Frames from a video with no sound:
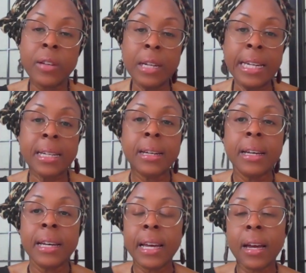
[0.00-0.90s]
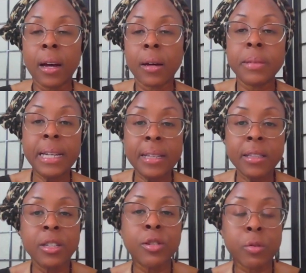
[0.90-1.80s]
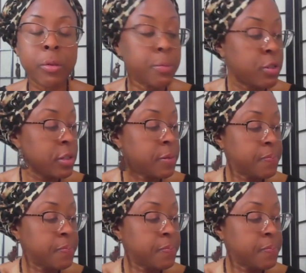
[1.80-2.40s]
link in the description.